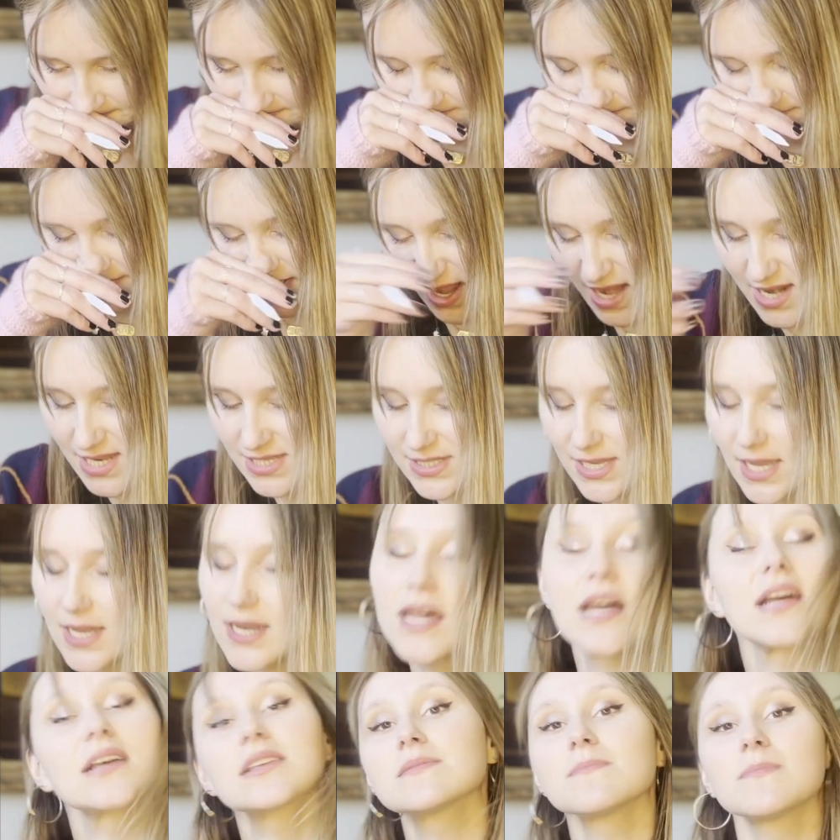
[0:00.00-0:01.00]
minus
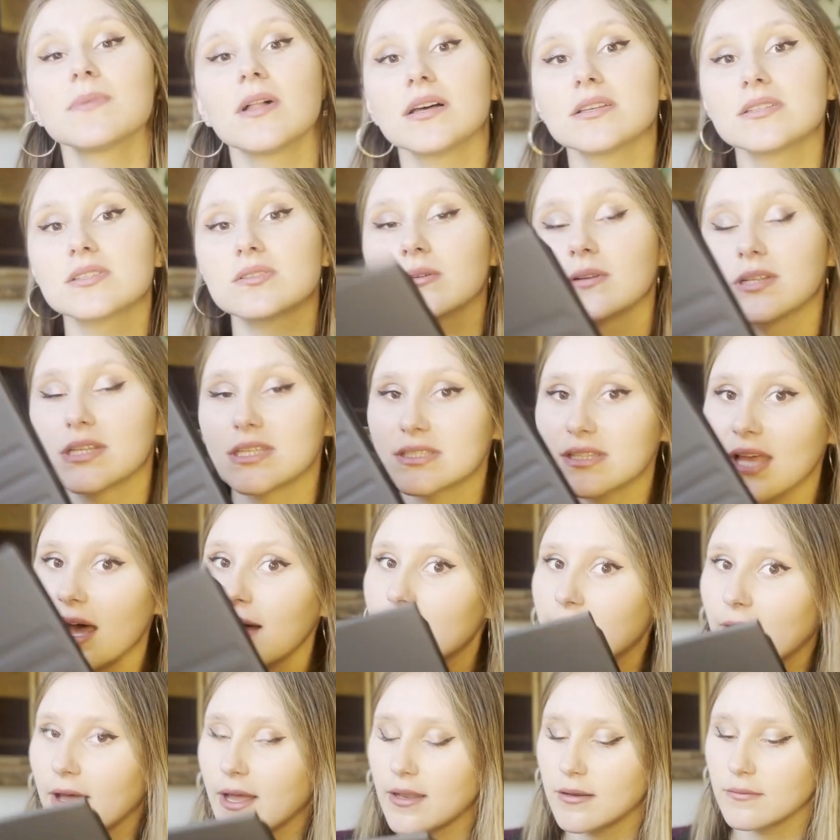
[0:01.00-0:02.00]
8x plus
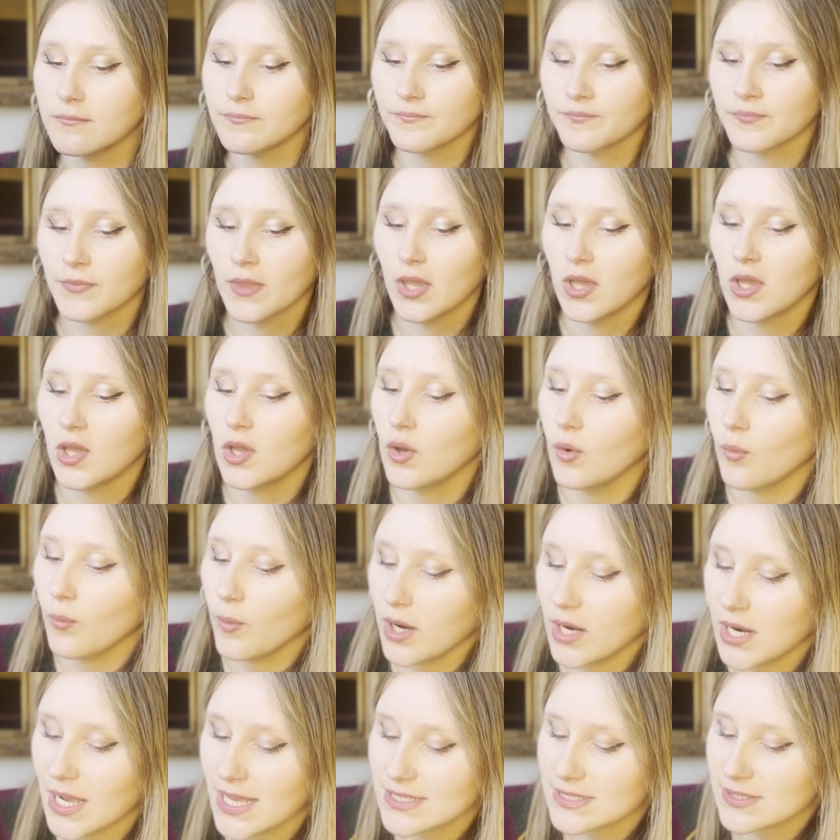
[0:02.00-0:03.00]
27.
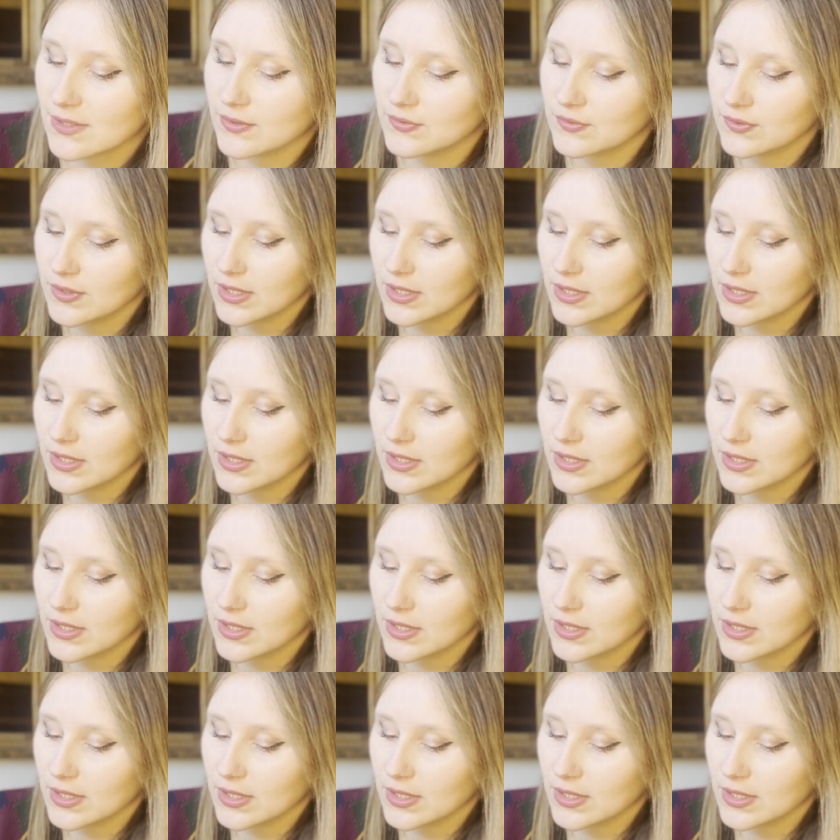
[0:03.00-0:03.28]
Whereas if